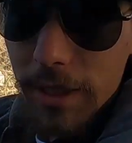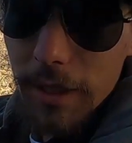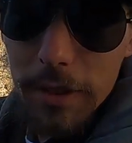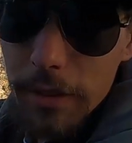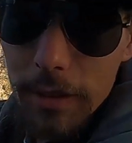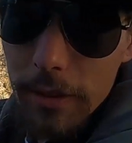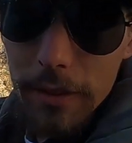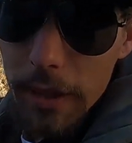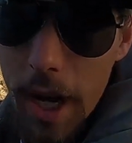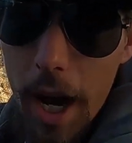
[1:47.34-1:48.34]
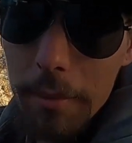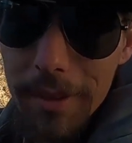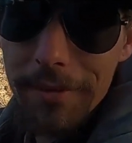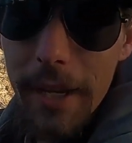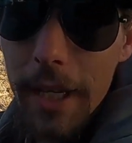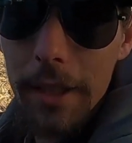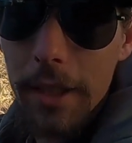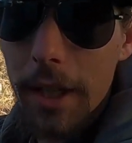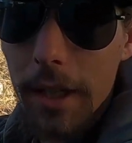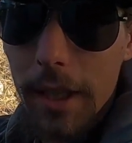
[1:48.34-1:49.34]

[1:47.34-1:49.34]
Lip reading: it's a common failure on